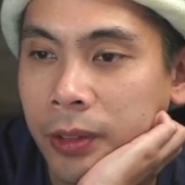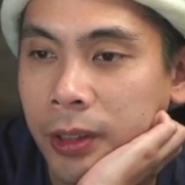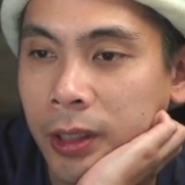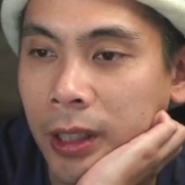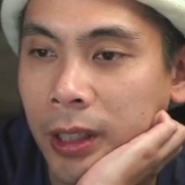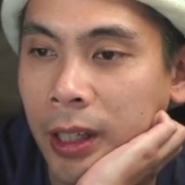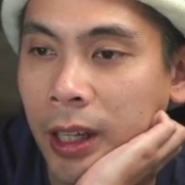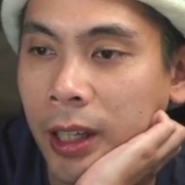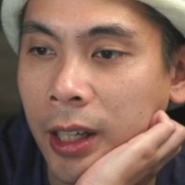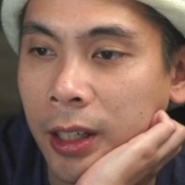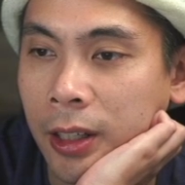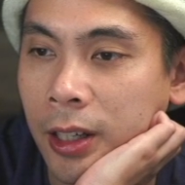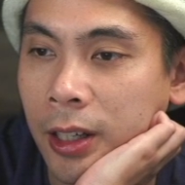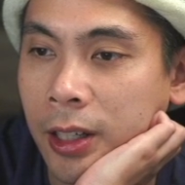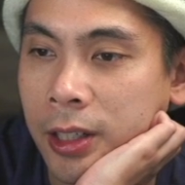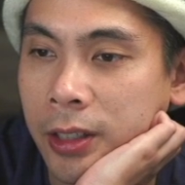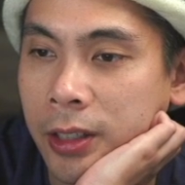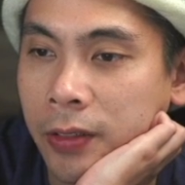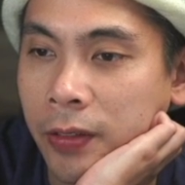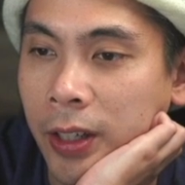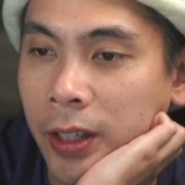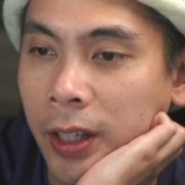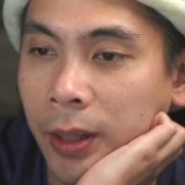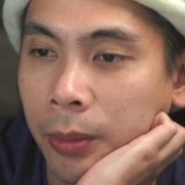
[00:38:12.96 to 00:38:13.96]
The
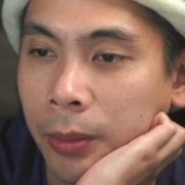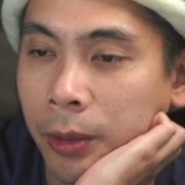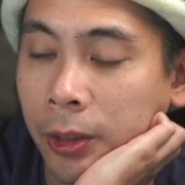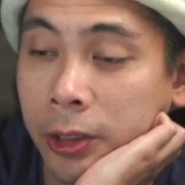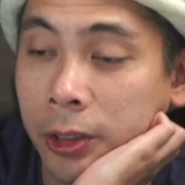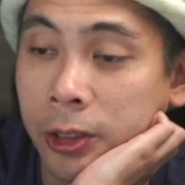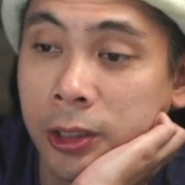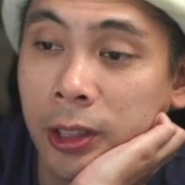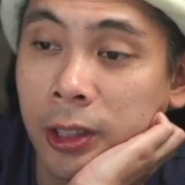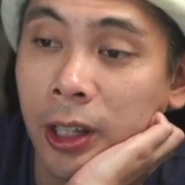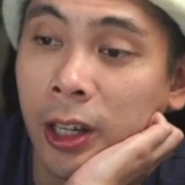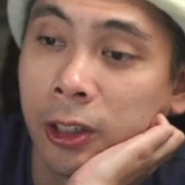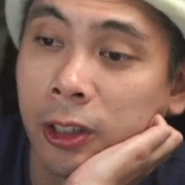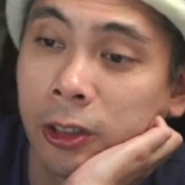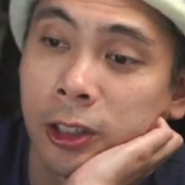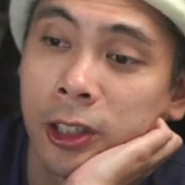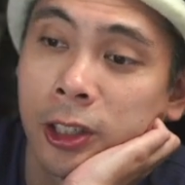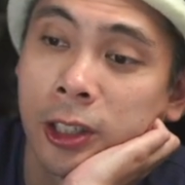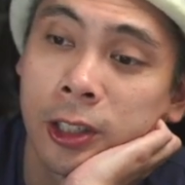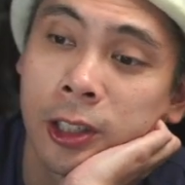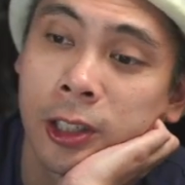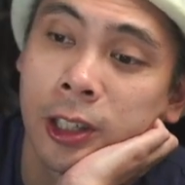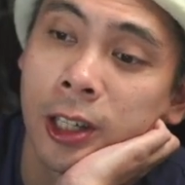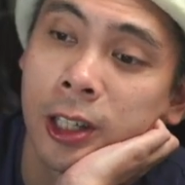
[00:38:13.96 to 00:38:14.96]
add-ons available,
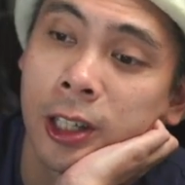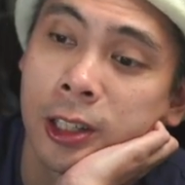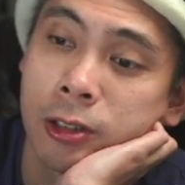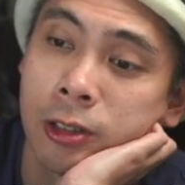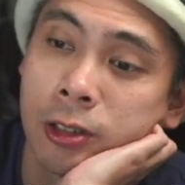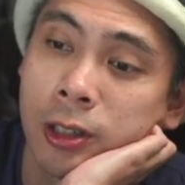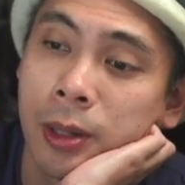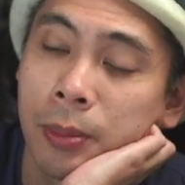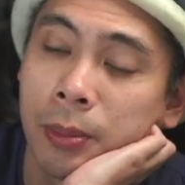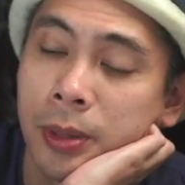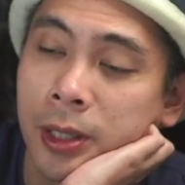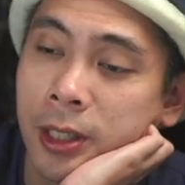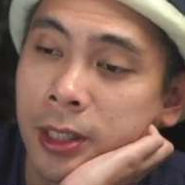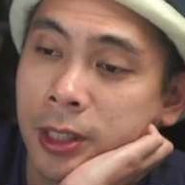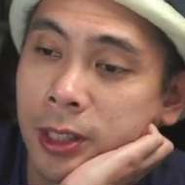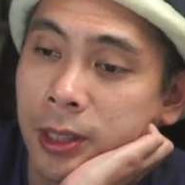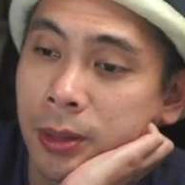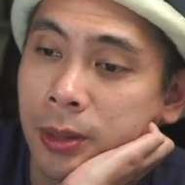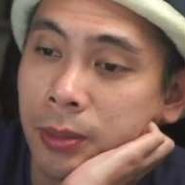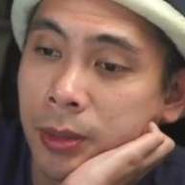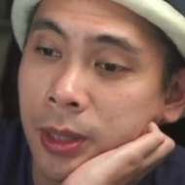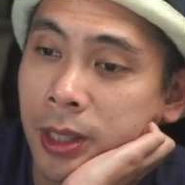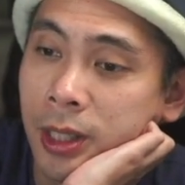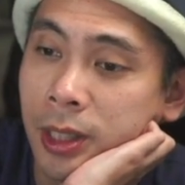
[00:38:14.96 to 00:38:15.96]
solder and hot saw
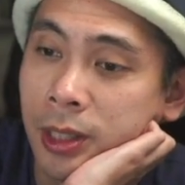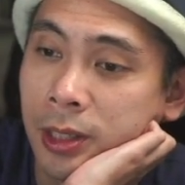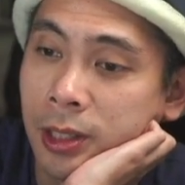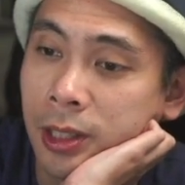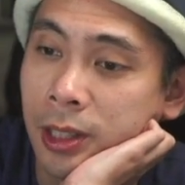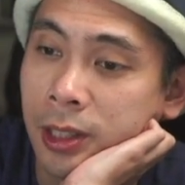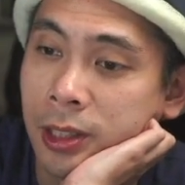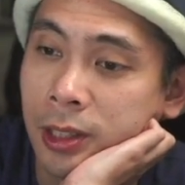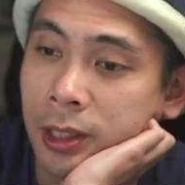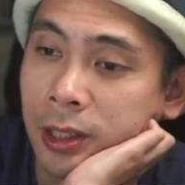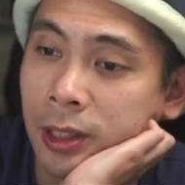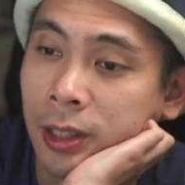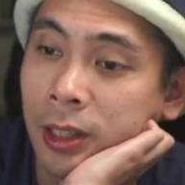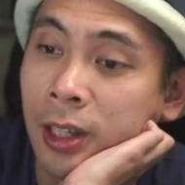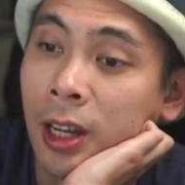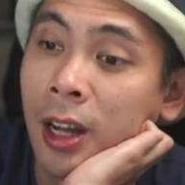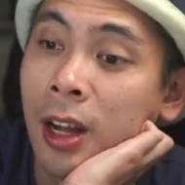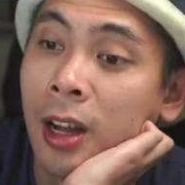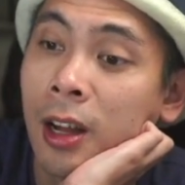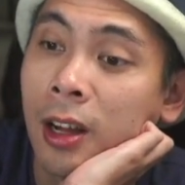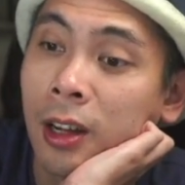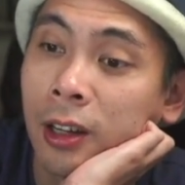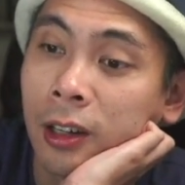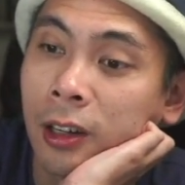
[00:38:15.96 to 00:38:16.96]
PCBs, that's good.
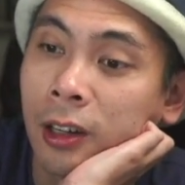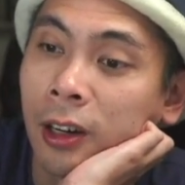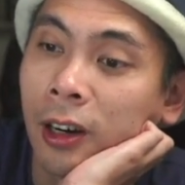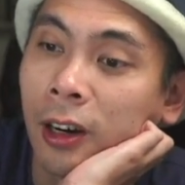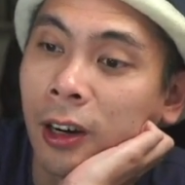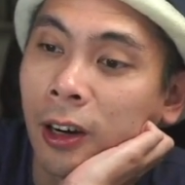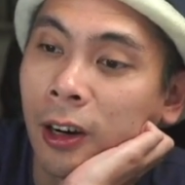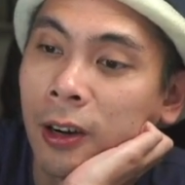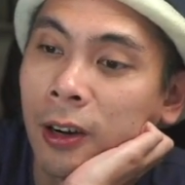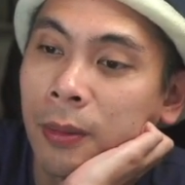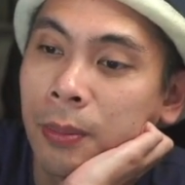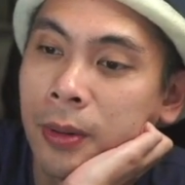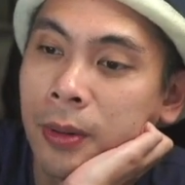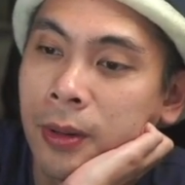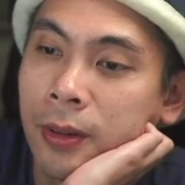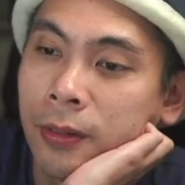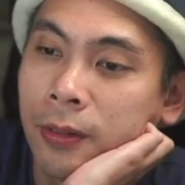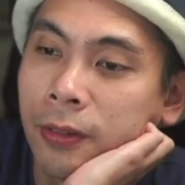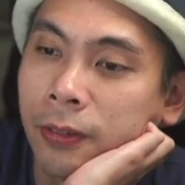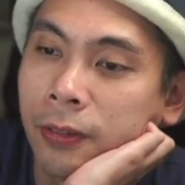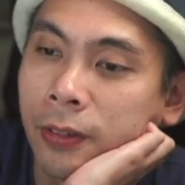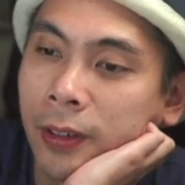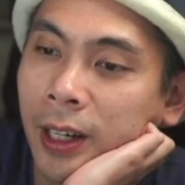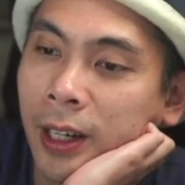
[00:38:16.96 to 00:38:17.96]

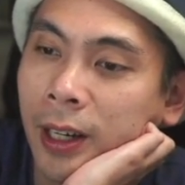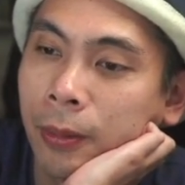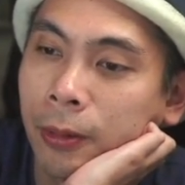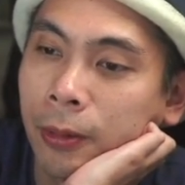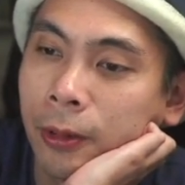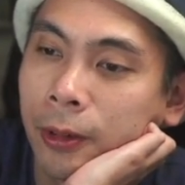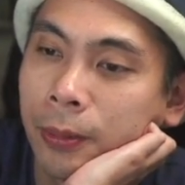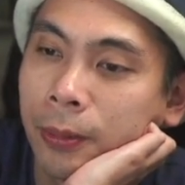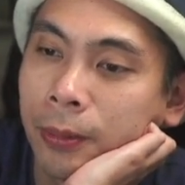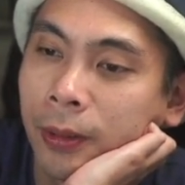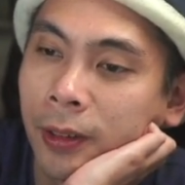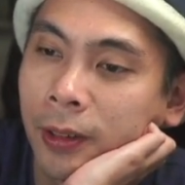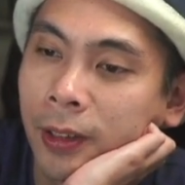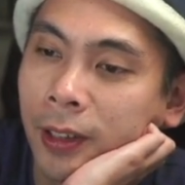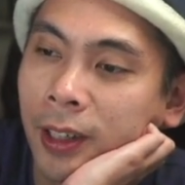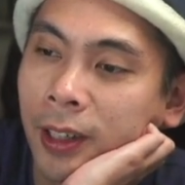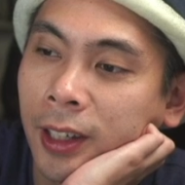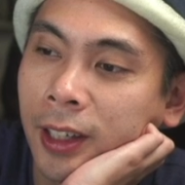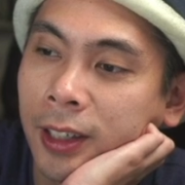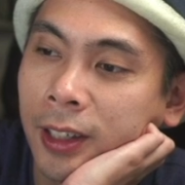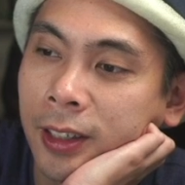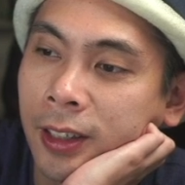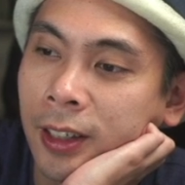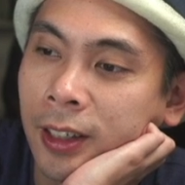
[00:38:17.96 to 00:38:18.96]
Carbon fiber
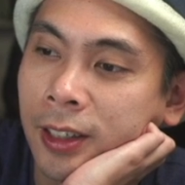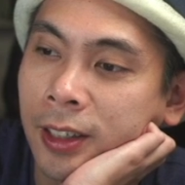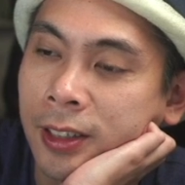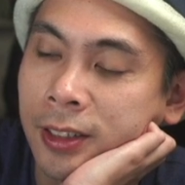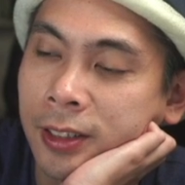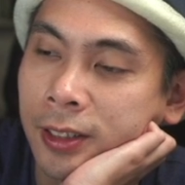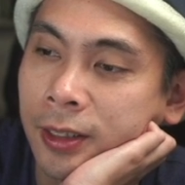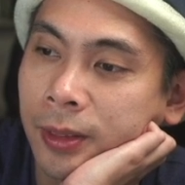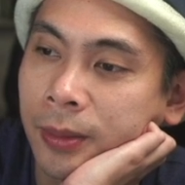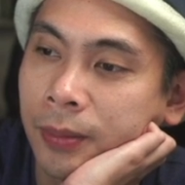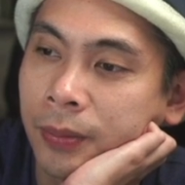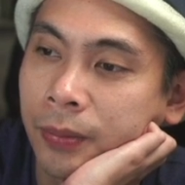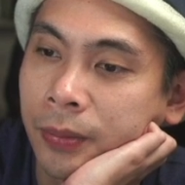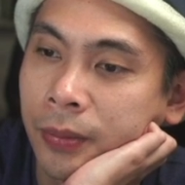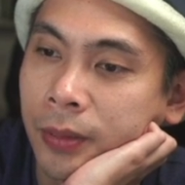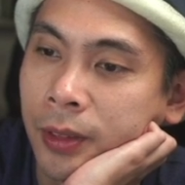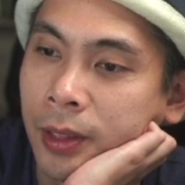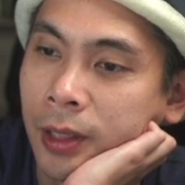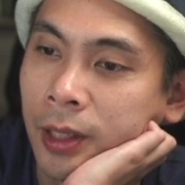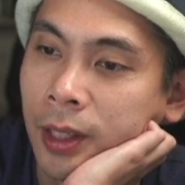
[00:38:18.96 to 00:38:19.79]
plate, awesome.